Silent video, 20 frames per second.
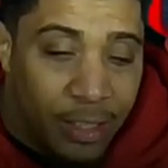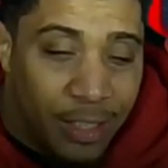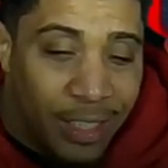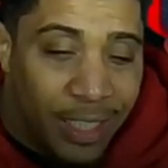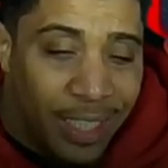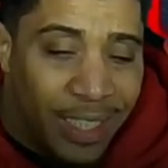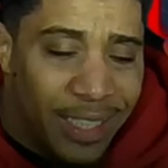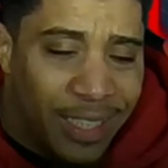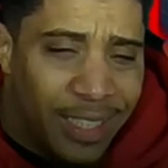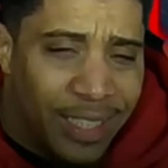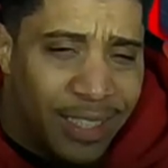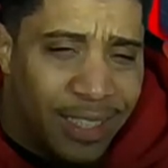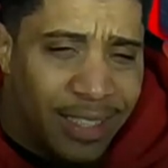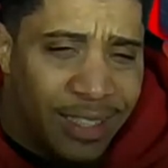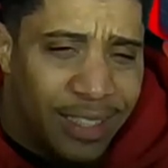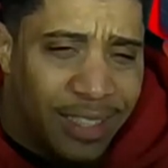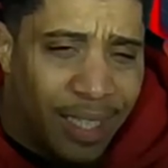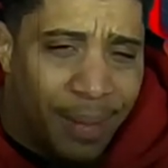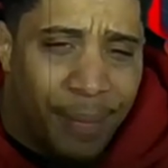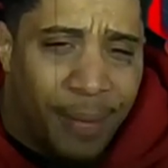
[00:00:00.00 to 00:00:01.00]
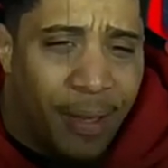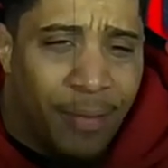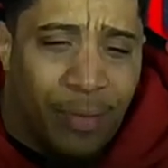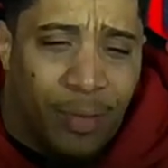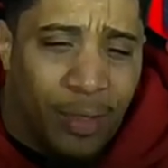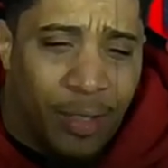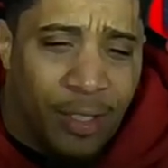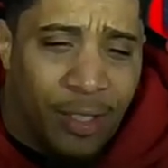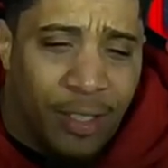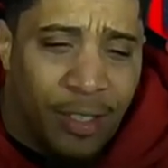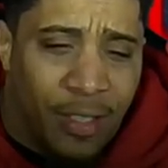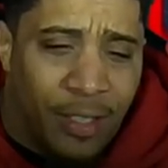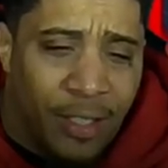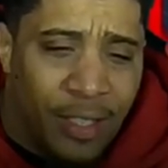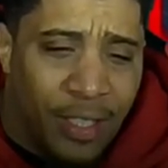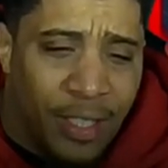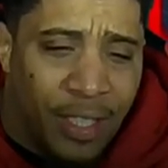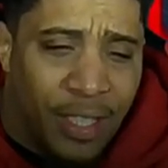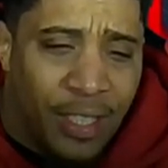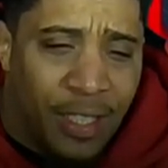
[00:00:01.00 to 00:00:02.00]
And uh, I'm here for it.
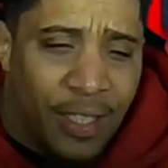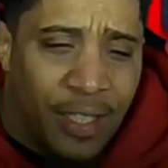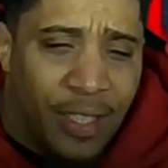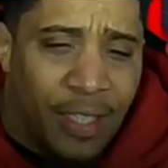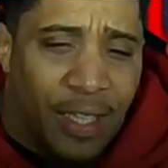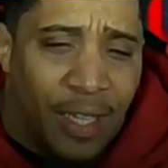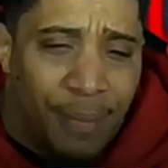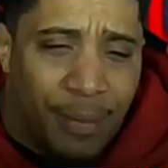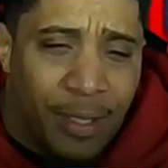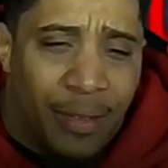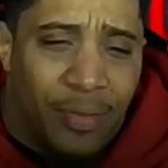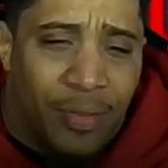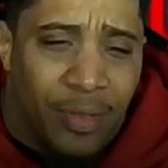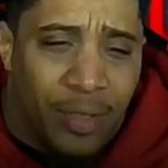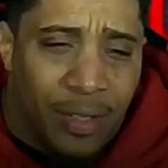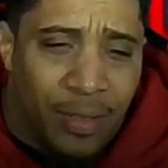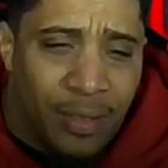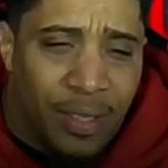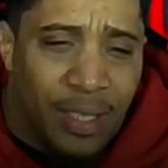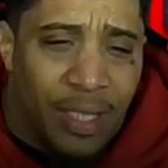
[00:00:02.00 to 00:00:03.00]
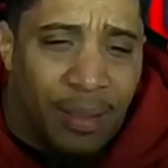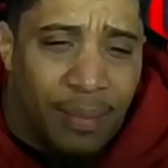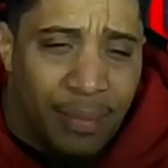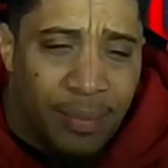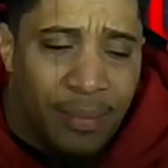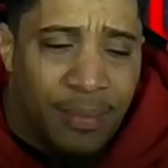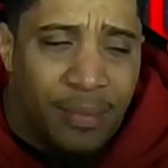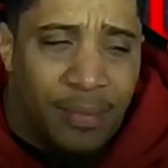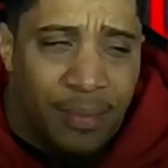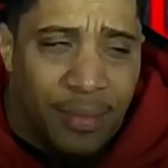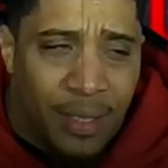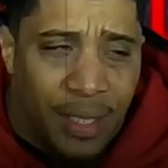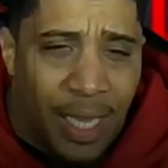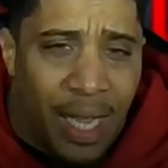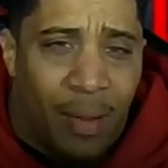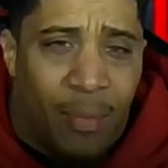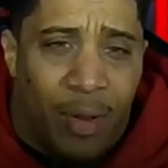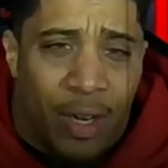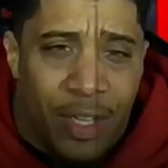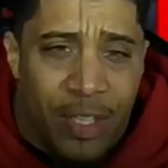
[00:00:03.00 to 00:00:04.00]
I'm here for it. Um, I
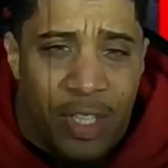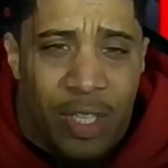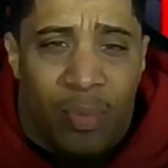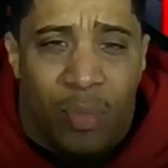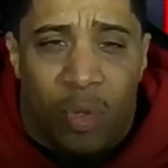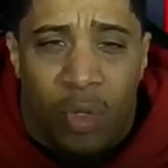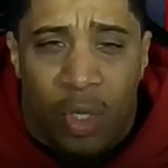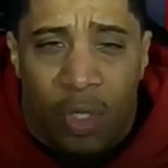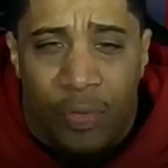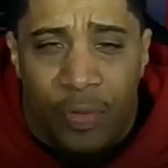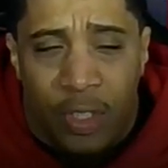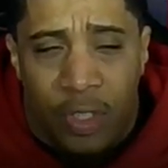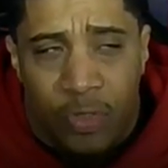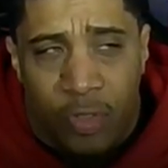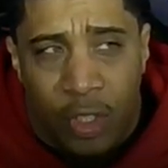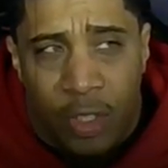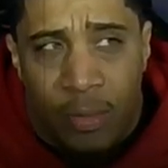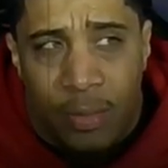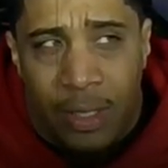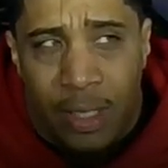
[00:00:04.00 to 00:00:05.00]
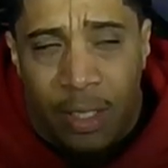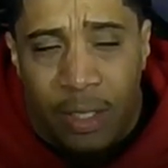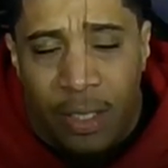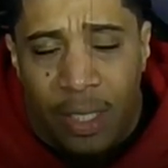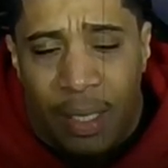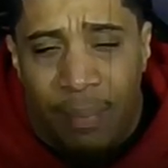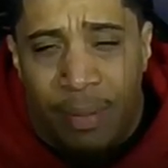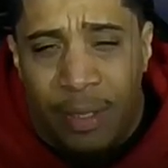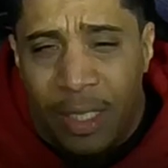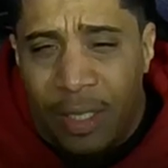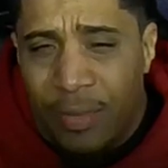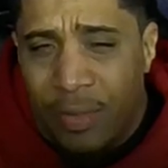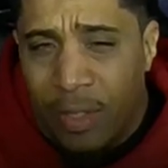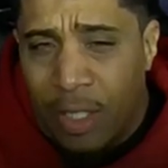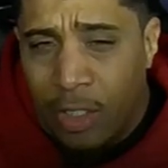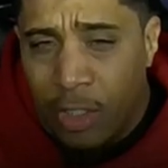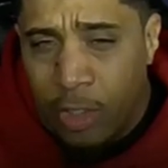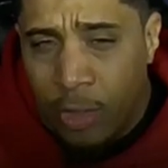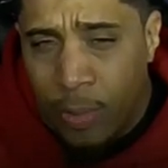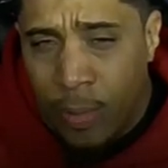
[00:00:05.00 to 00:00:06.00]
want to see more of these films. I, I believe they're
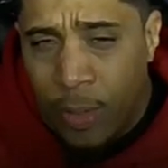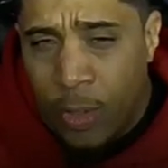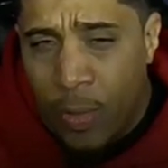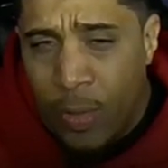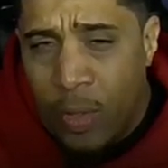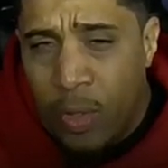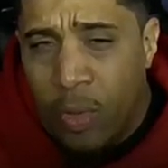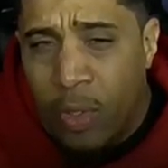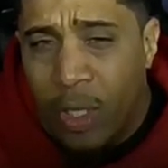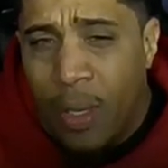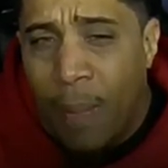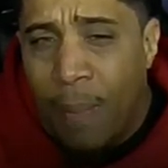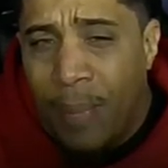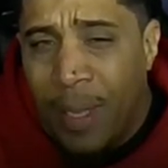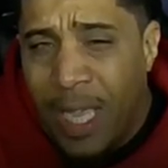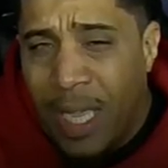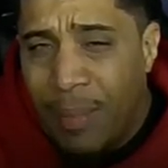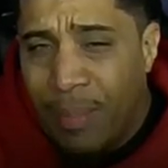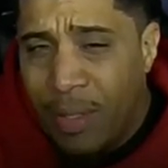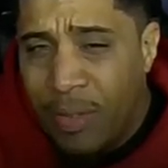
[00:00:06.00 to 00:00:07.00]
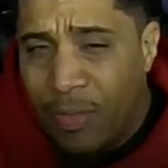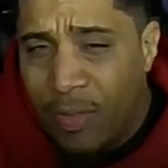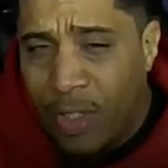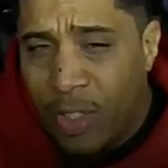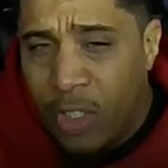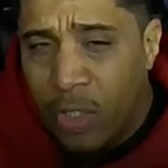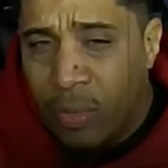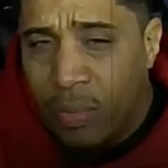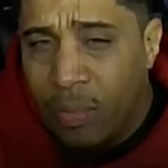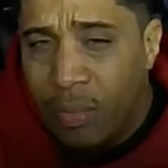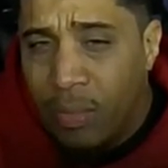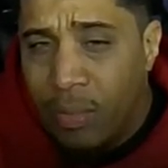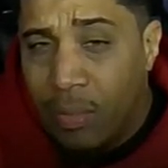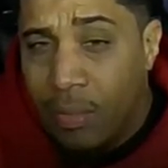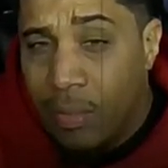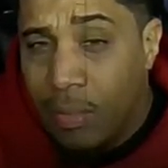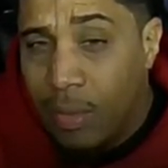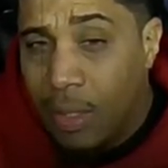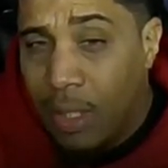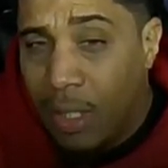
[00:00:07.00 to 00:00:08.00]
also supposed to be doing a Bambi film.
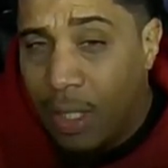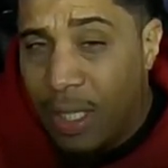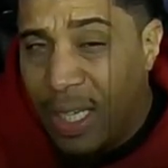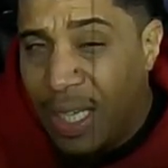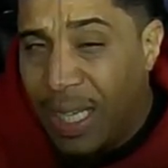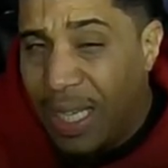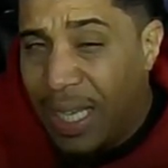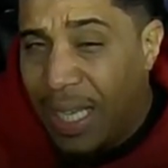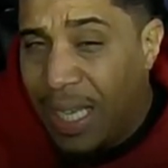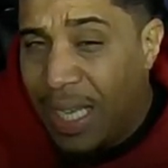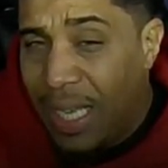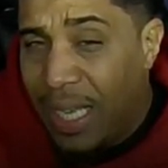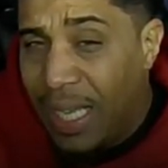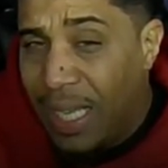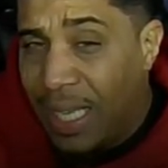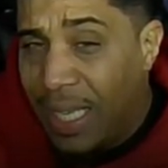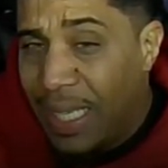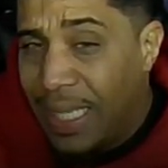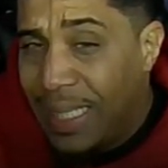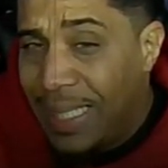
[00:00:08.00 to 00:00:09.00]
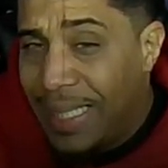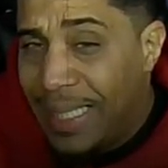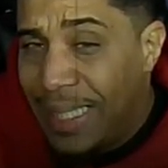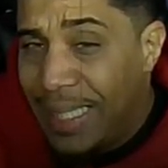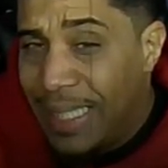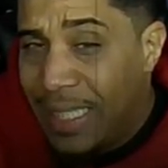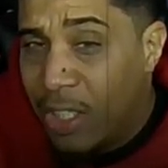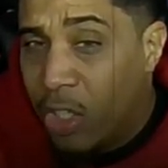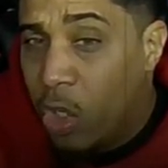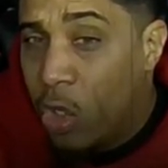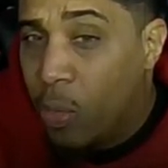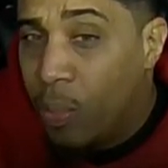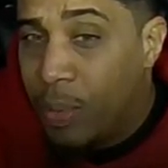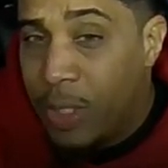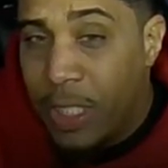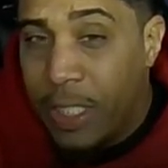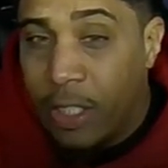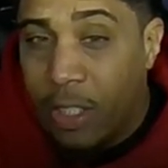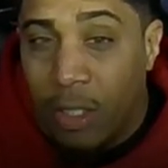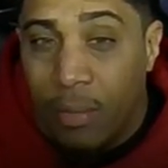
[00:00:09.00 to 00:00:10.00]
I hope
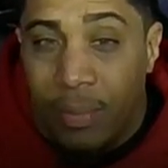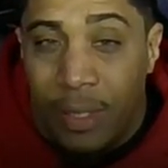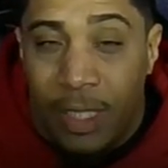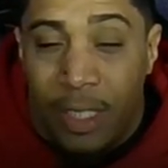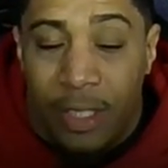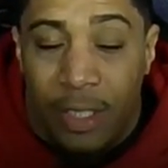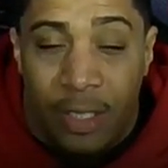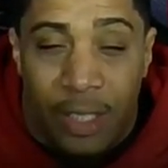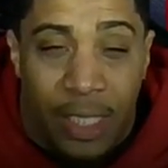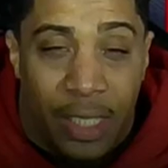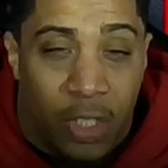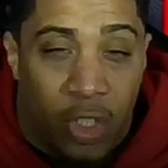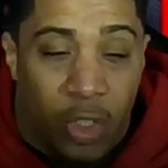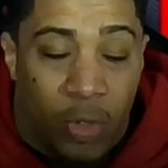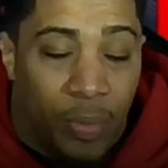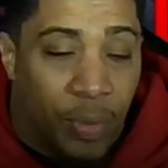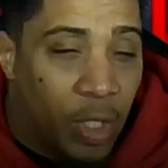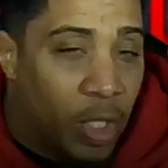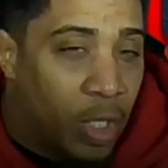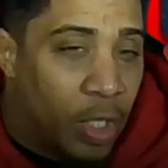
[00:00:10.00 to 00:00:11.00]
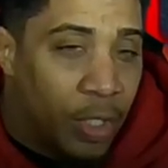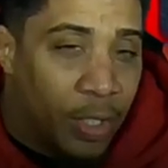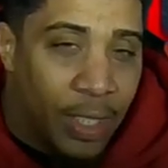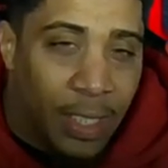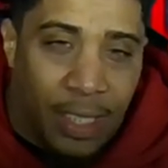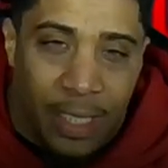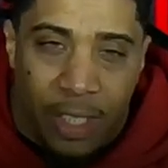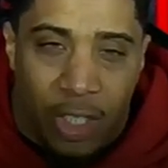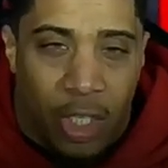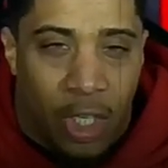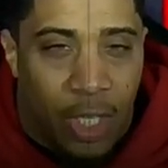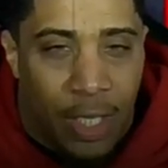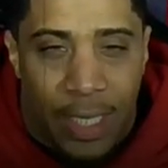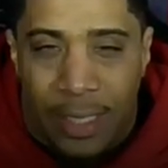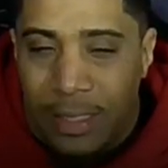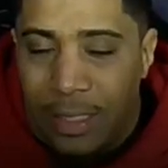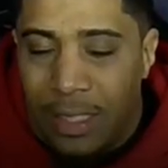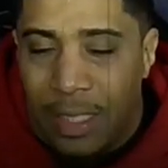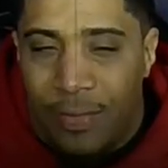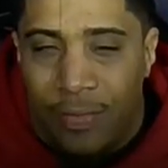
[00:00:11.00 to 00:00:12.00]
Tinkerbell. I hope all that, like all that
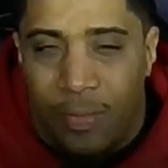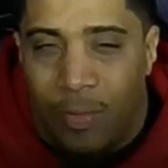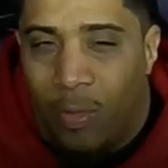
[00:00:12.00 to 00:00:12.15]
stuff.